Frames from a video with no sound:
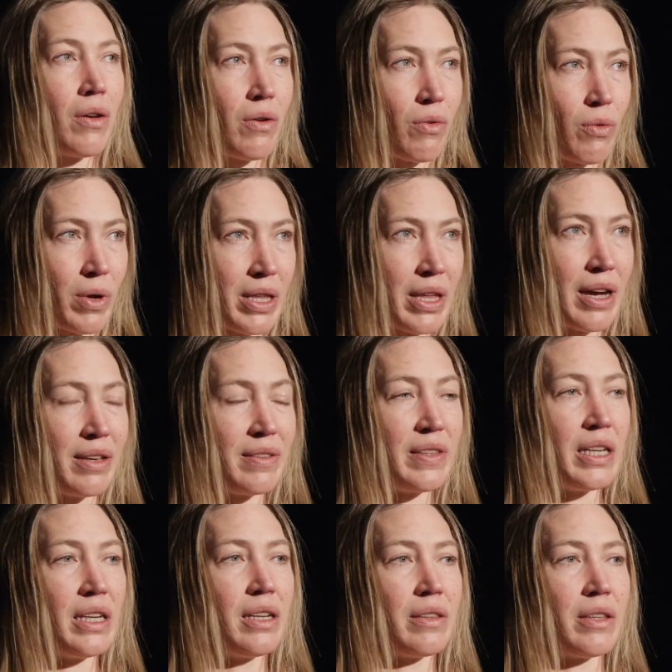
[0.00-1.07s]
Well, I
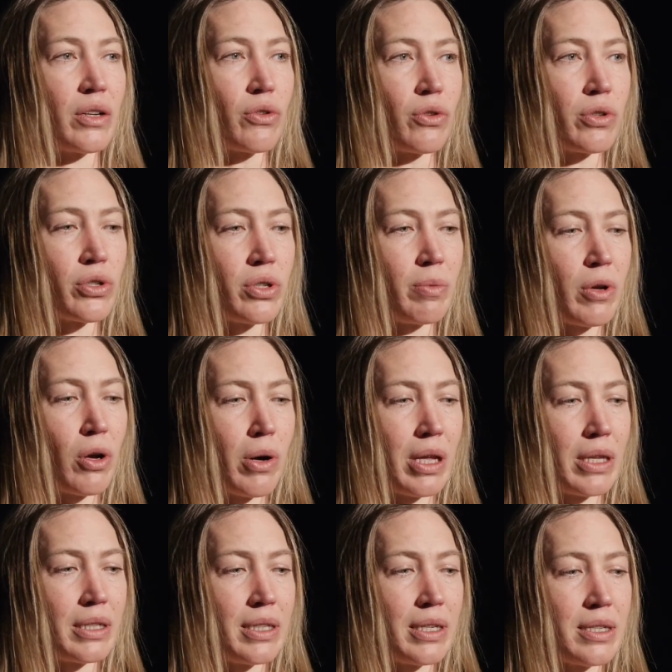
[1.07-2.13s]
think the crucial
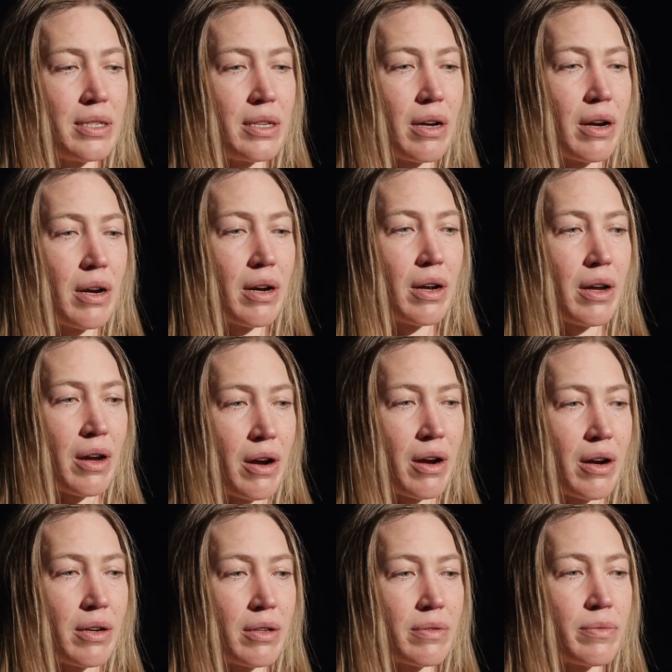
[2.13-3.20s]
qualities
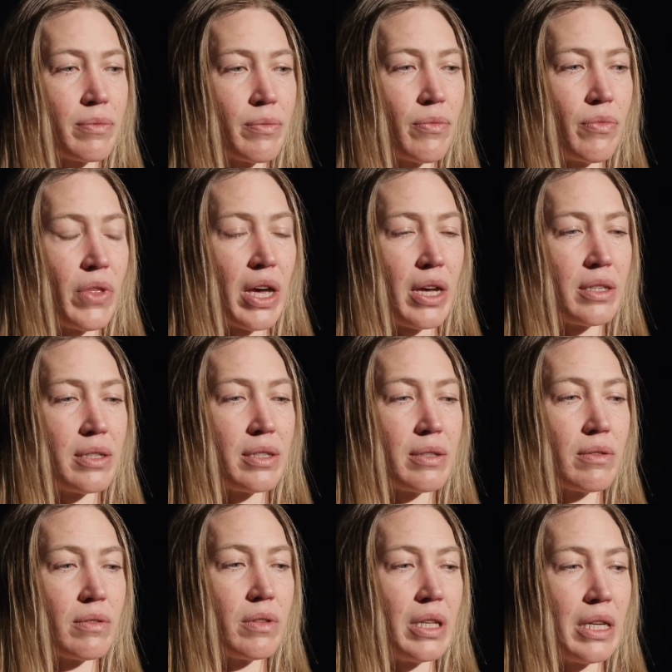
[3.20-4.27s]
are that
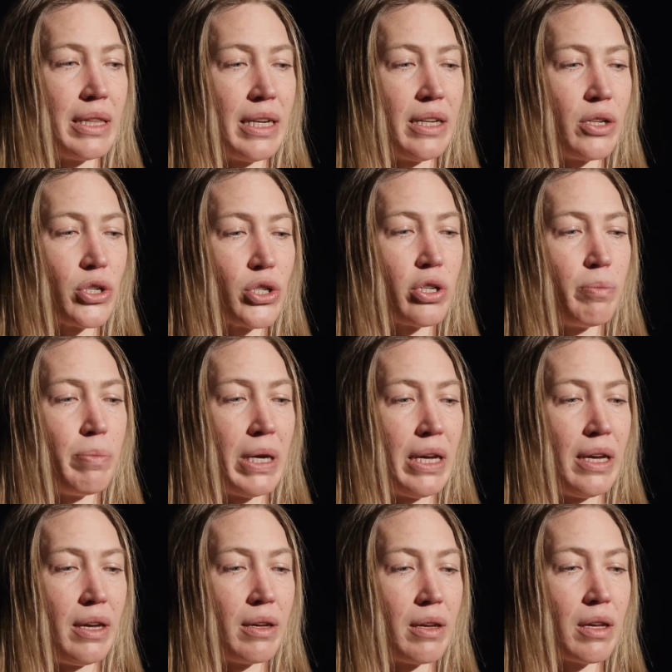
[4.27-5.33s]
the leader should
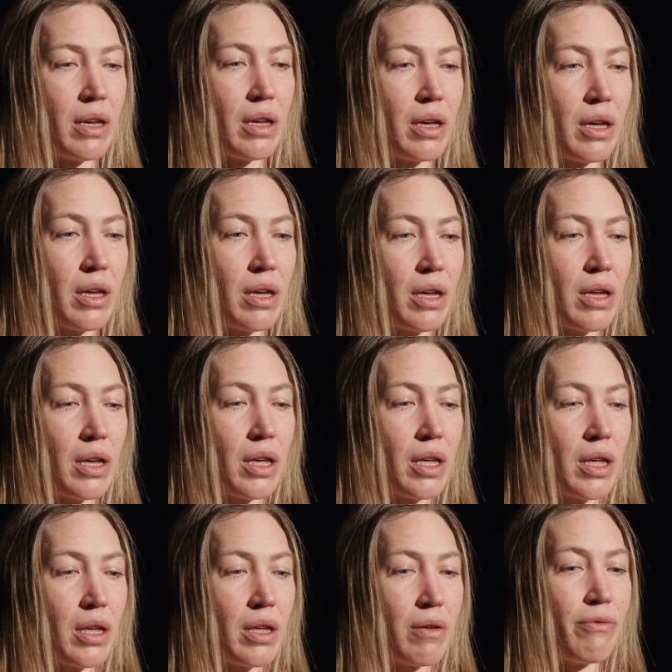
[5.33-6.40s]
be
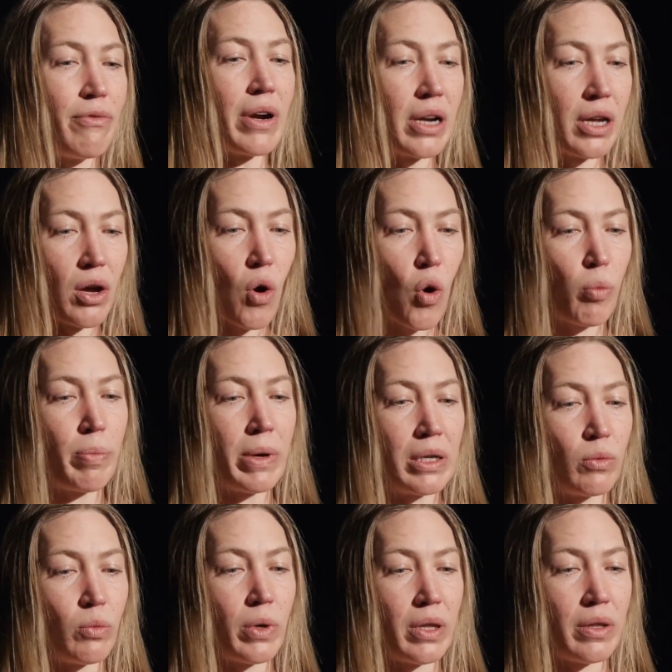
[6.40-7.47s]
very
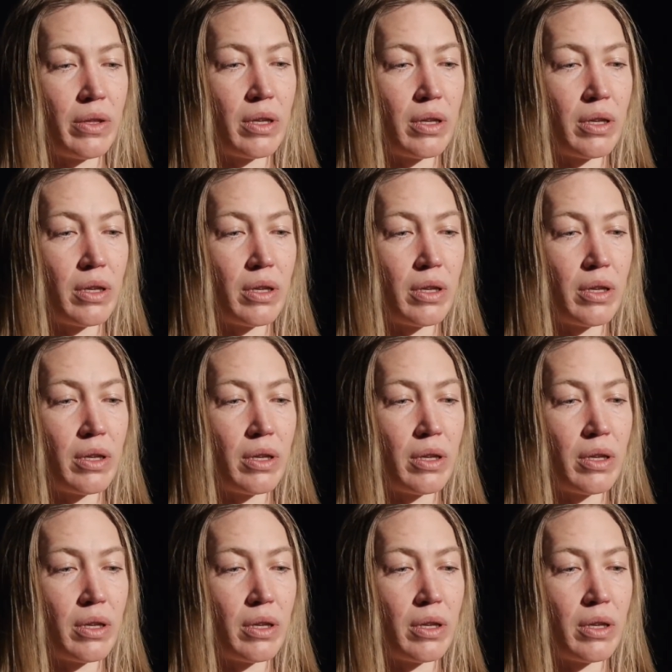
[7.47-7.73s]
open with